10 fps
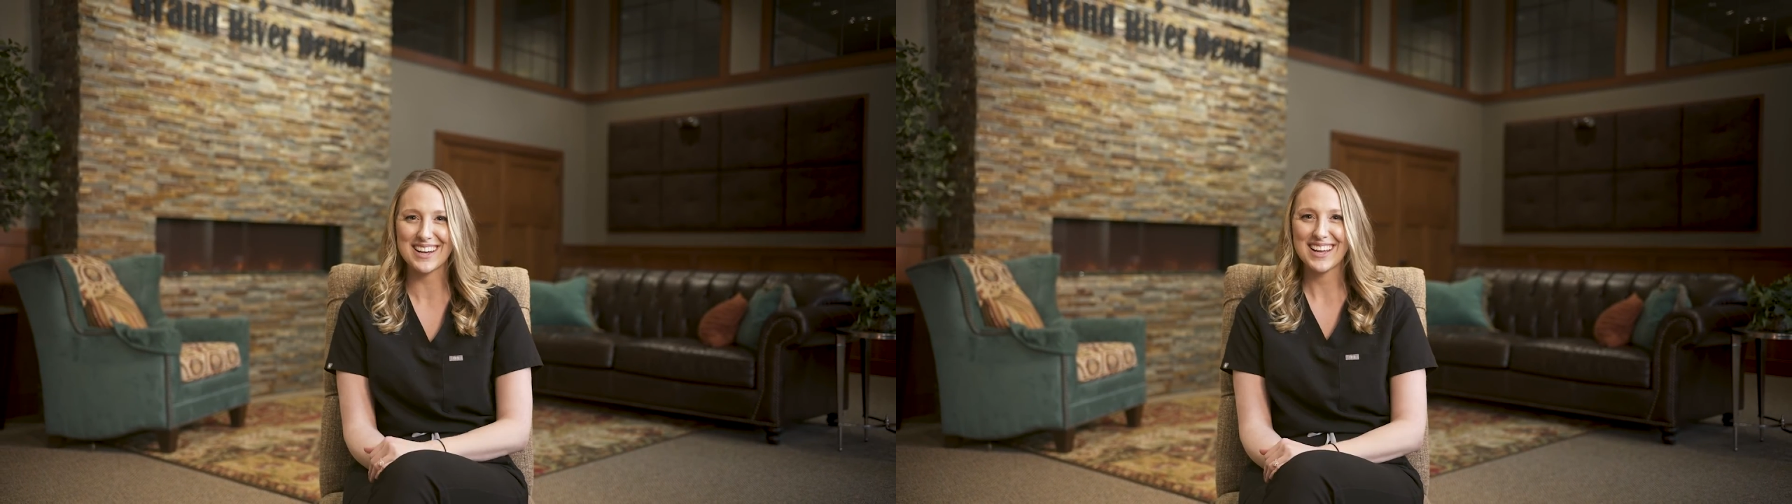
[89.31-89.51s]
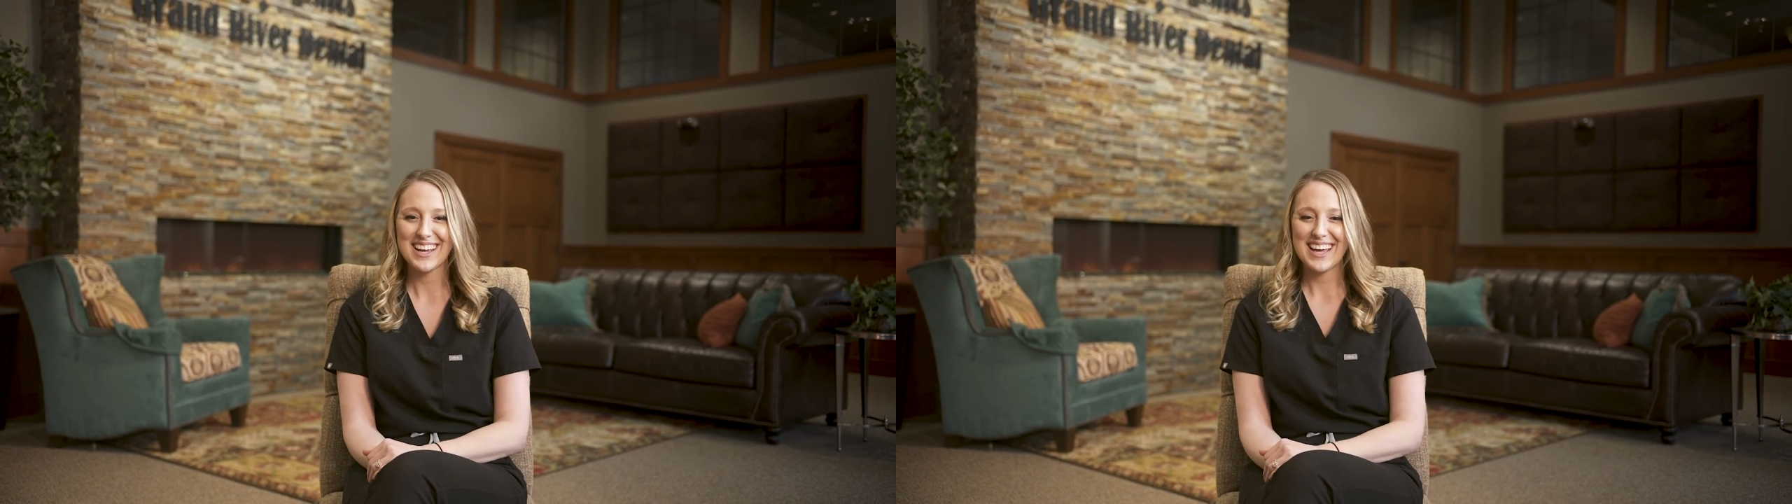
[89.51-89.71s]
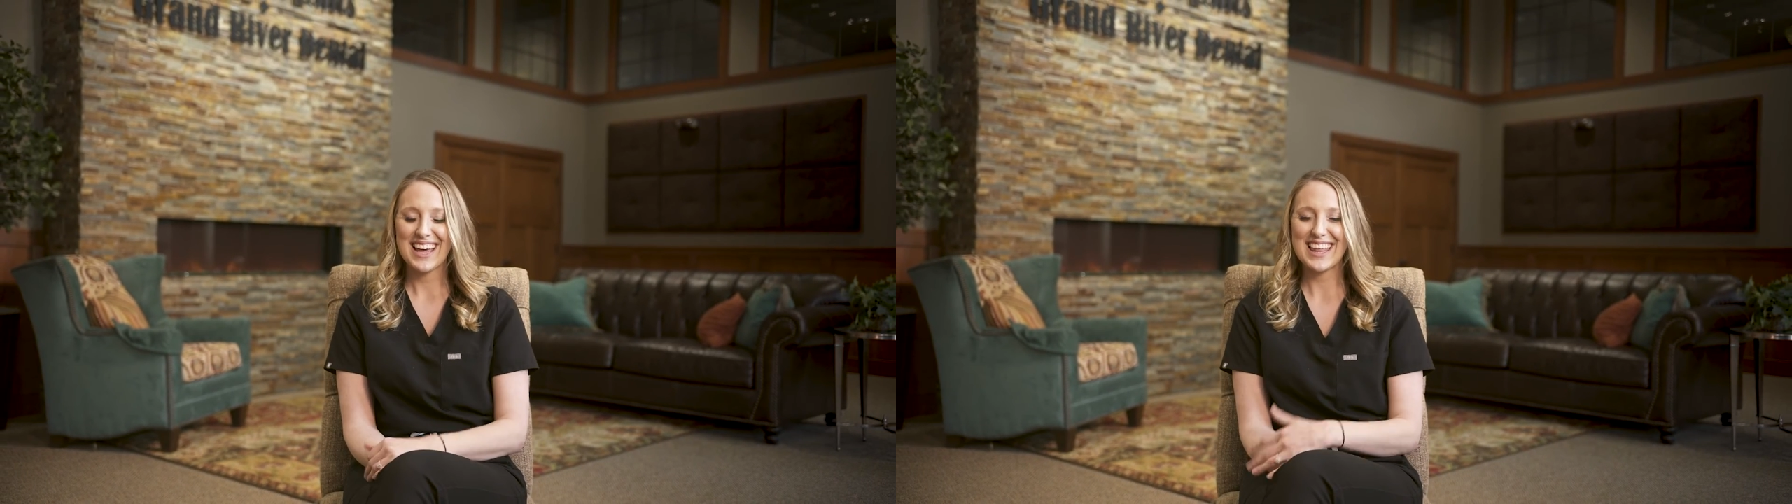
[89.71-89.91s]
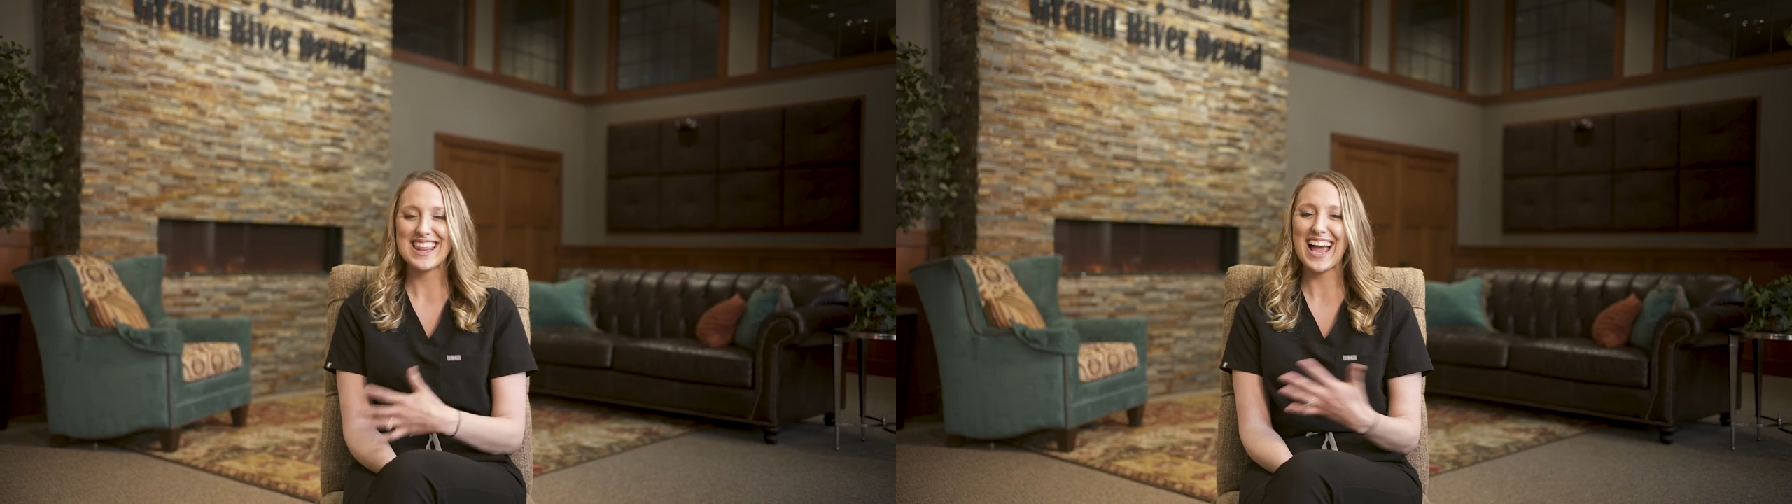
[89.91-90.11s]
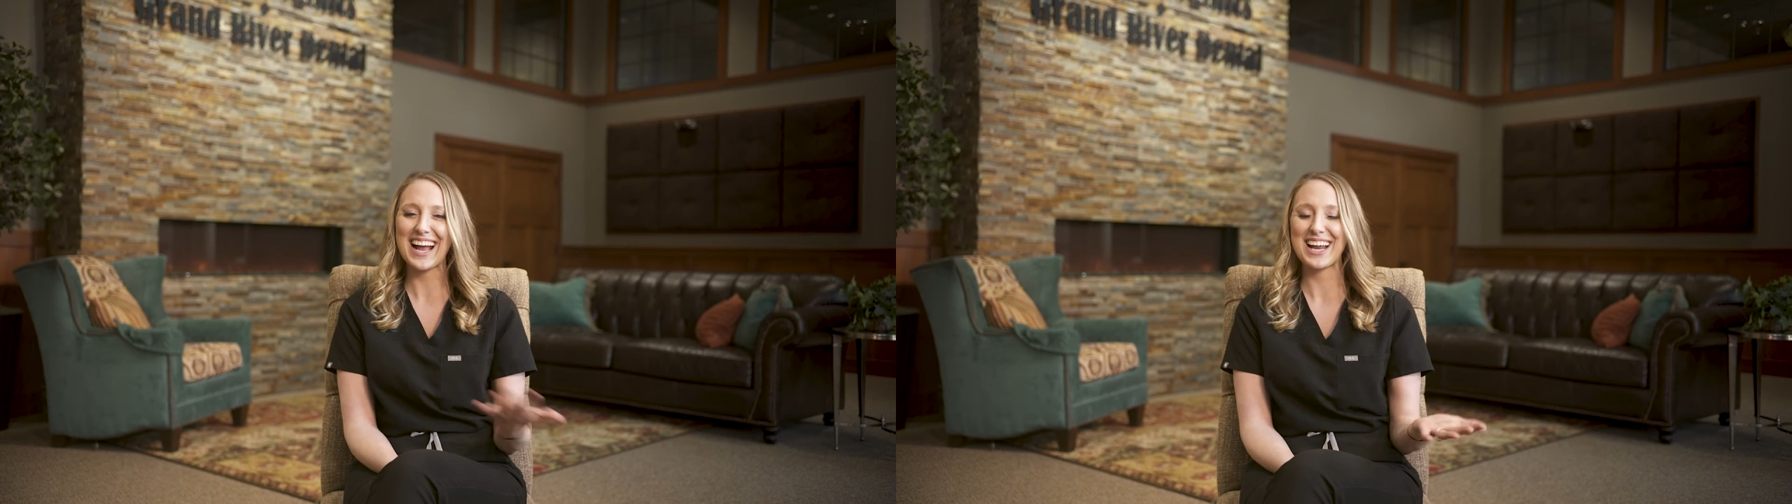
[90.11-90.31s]

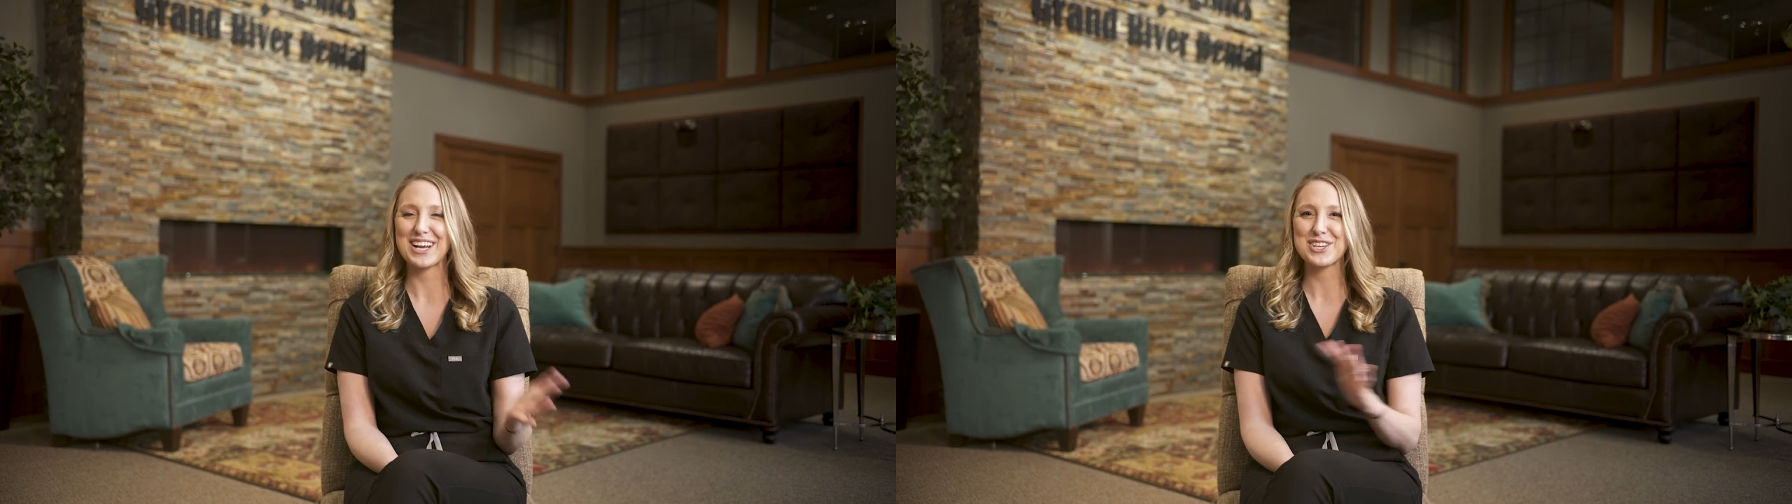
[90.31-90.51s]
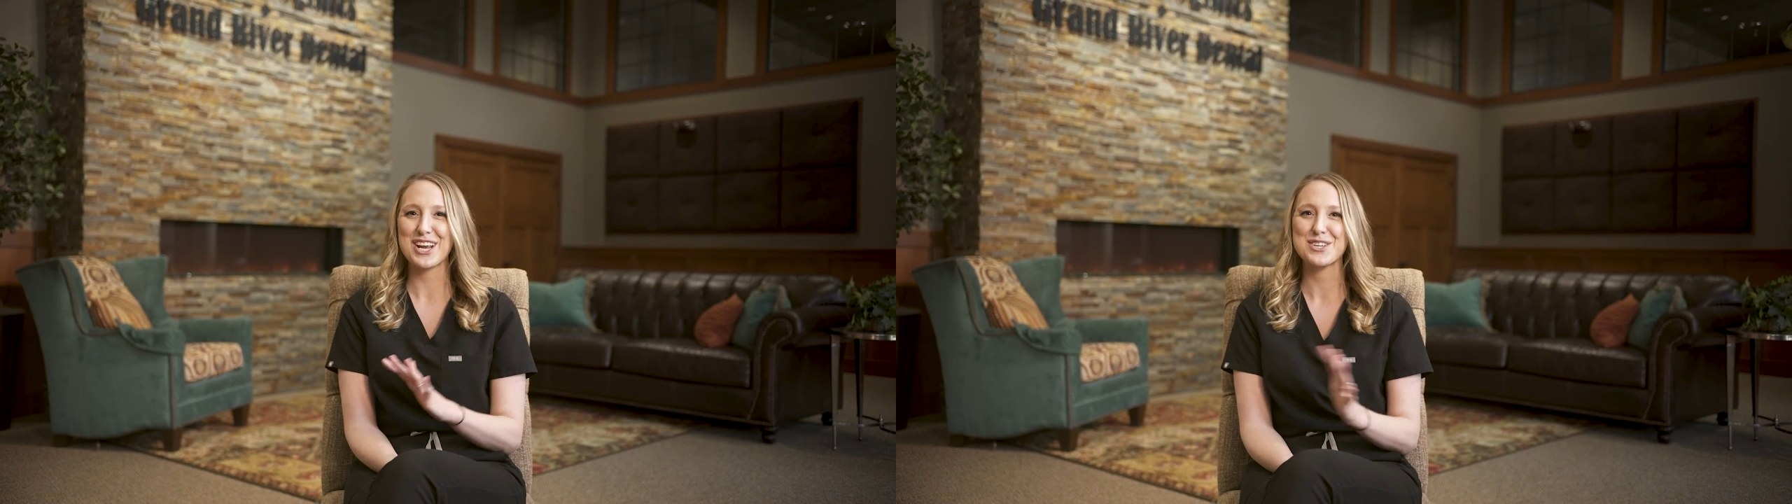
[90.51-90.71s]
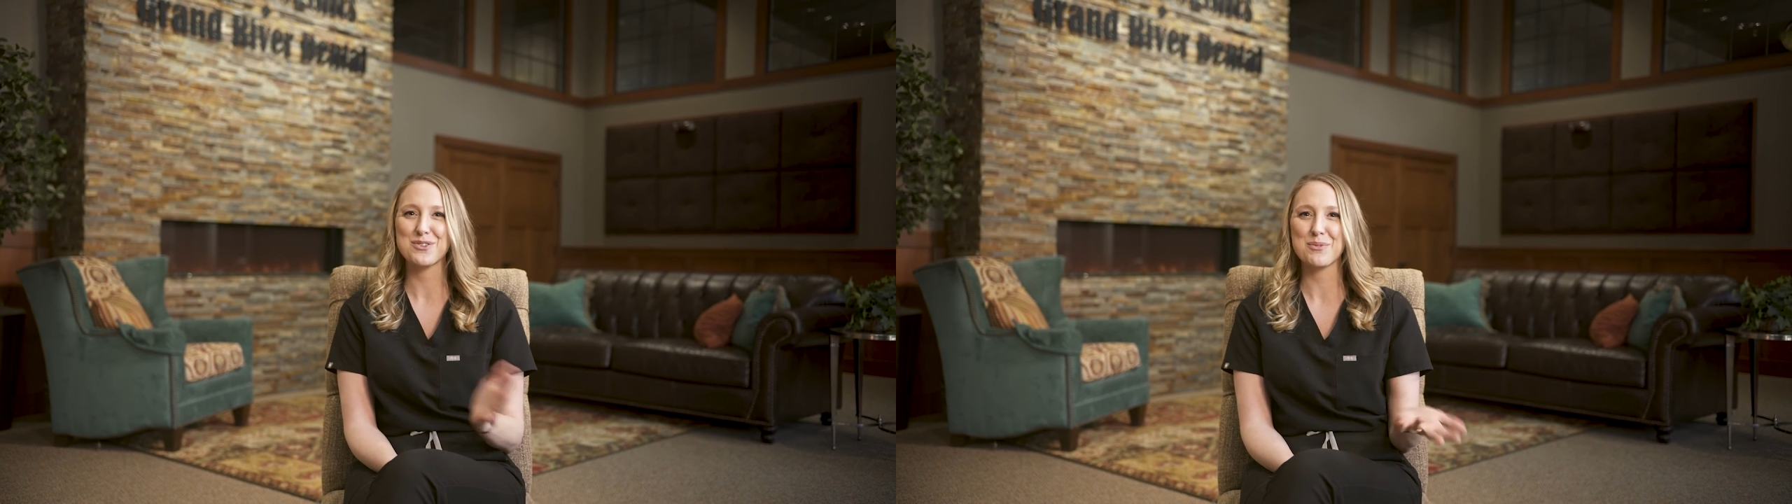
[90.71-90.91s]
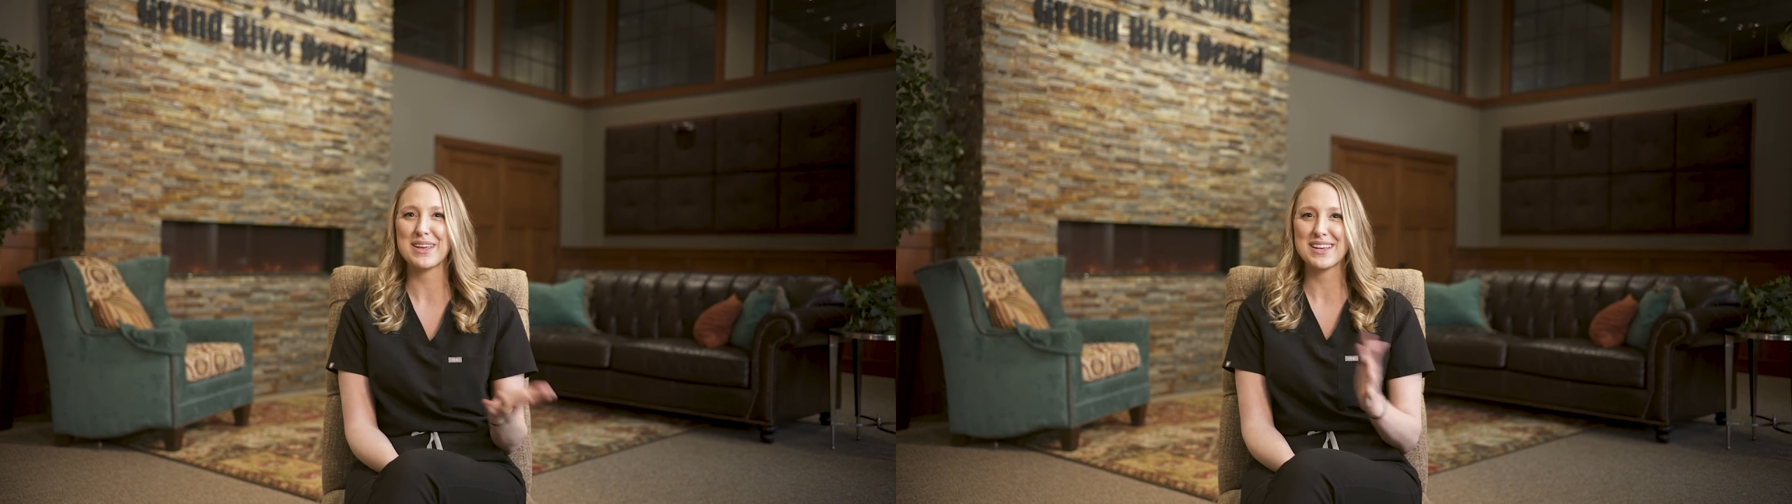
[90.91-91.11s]
And that kind of change for